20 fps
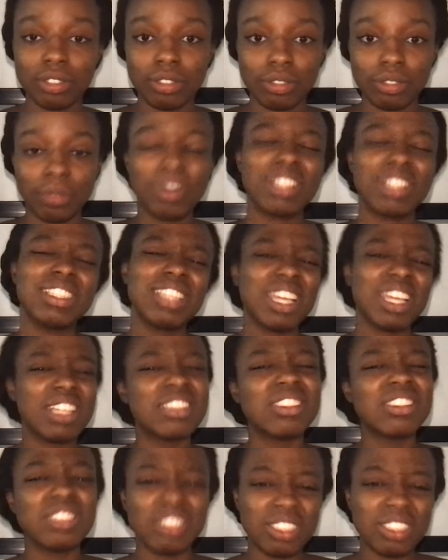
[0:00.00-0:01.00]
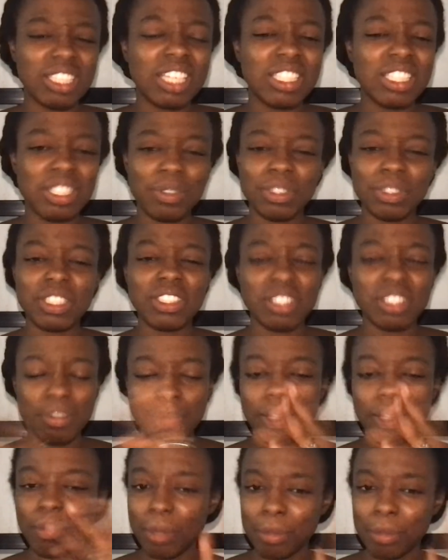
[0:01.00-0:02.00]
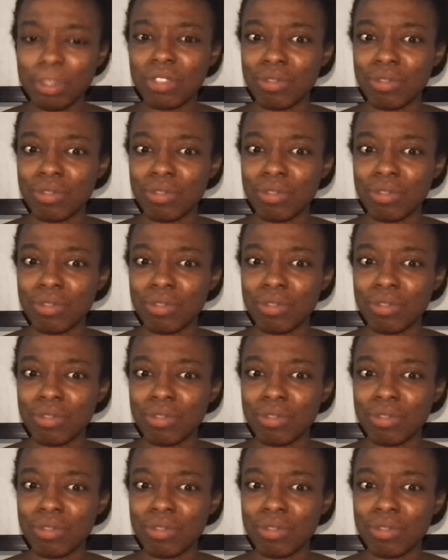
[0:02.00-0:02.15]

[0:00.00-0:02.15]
Well, yeah, I can deal with the smell, maybe